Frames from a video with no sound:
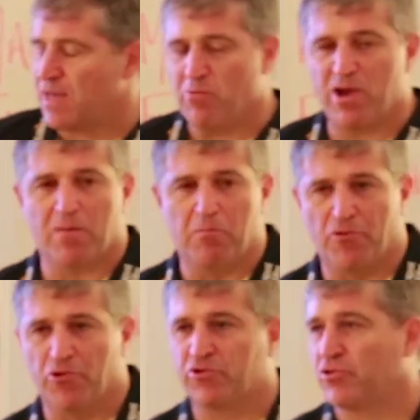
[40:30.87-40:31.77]
And we had a
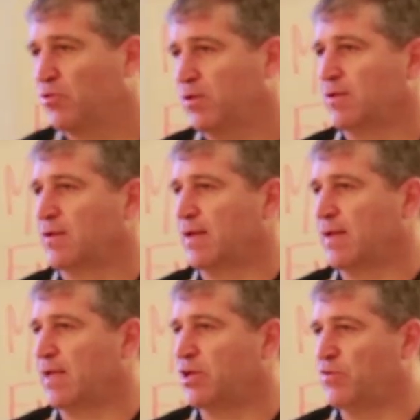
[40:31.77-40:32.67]
brutal
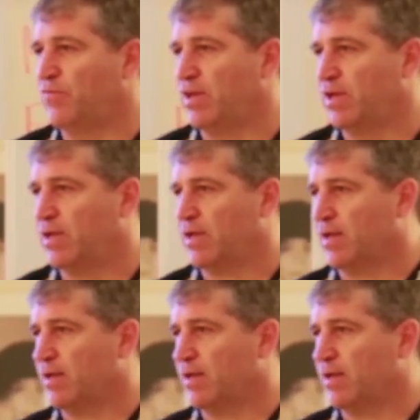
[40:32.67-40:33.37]
end of year